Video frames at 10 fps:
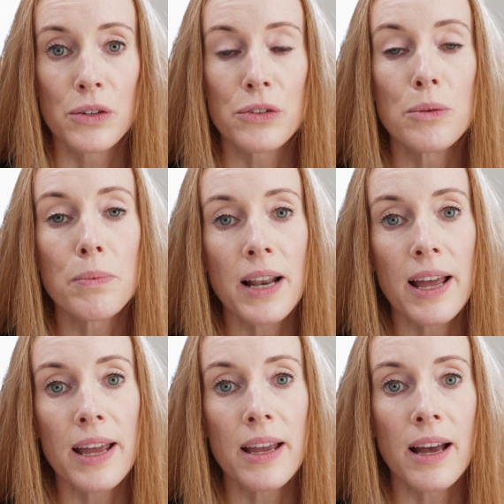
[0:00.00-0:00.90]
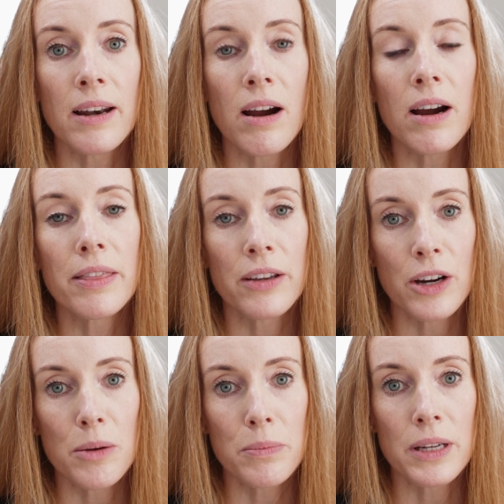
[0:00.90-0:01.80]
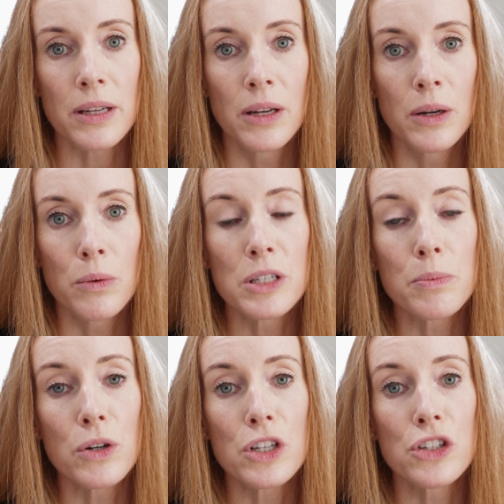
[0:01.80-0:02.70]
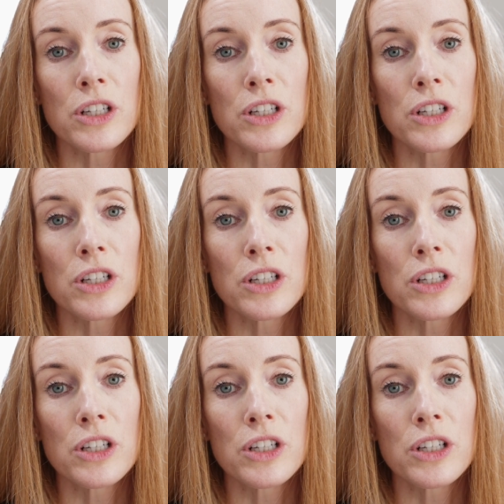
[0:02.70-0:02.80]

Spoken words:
Through play and art therapy, we support